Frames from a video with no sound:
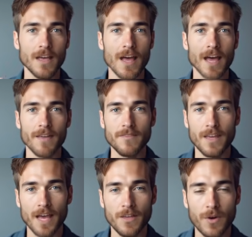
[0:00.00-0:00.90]
And
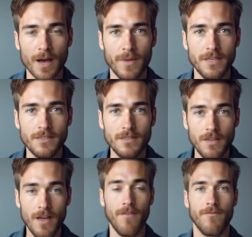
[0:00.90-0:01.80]
there you have it.
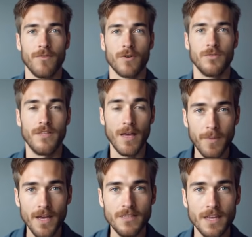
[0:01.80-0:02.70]
A full
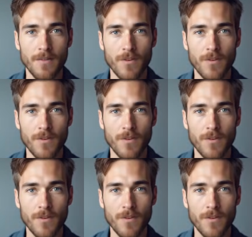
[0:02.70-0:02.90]
step-by-step